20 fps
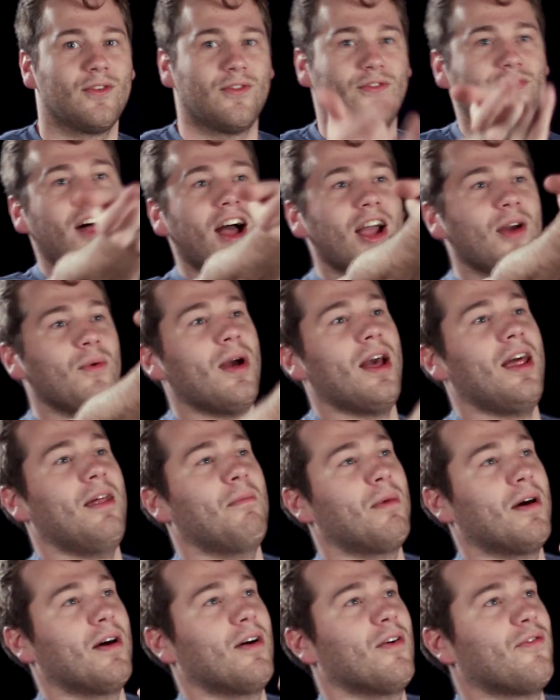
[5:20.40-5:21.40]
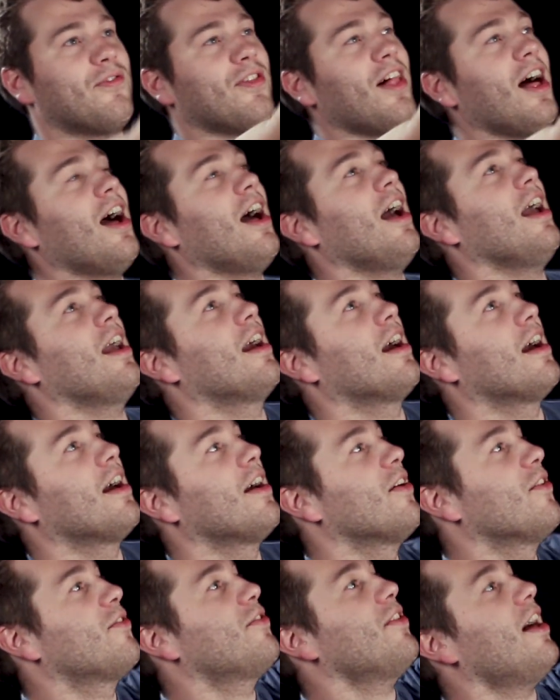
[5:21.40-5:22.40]
Fly web, fly,
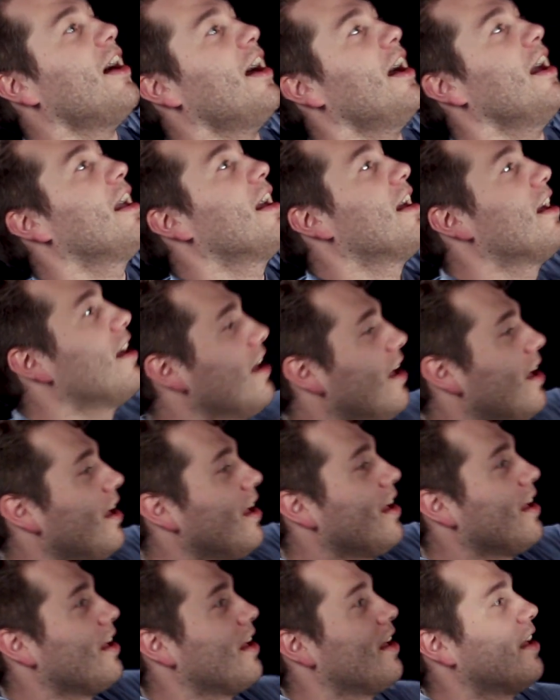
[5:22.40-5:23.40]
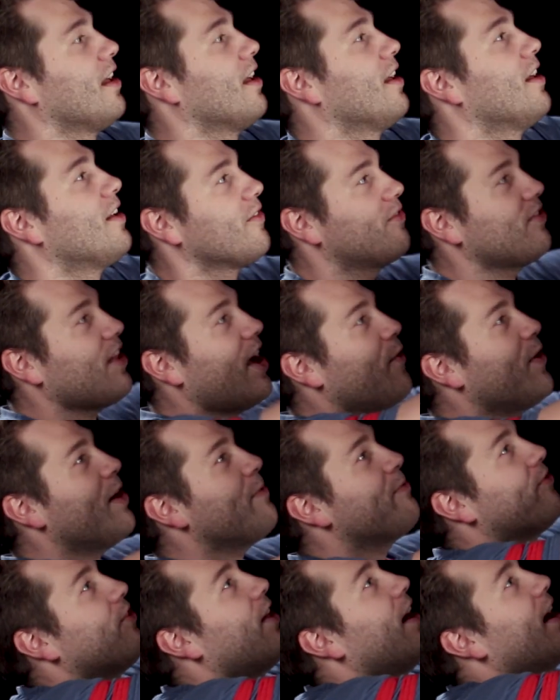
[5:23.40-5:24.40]
fly. Fly
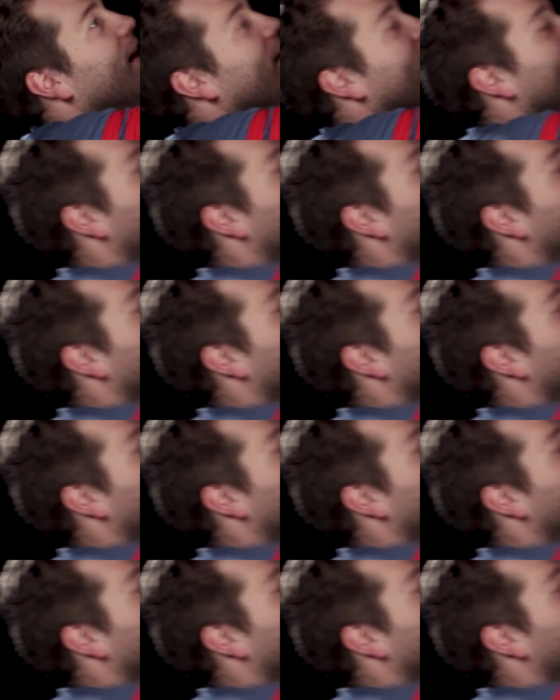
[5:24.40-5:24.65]
web, fly.